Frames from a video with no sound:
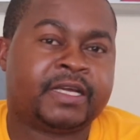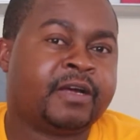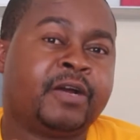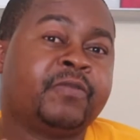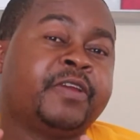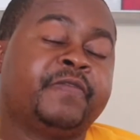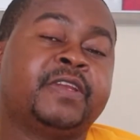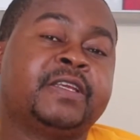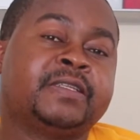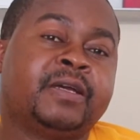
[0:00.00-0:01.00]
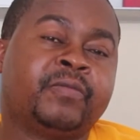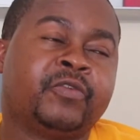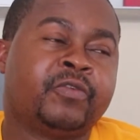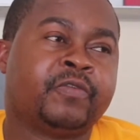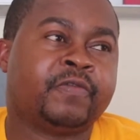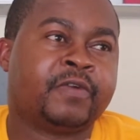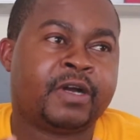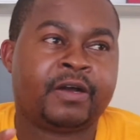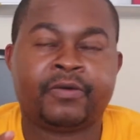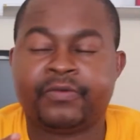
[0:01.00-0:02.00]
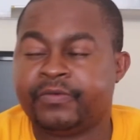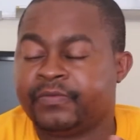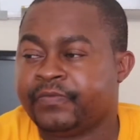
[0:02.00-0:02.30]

I'll give you an example of how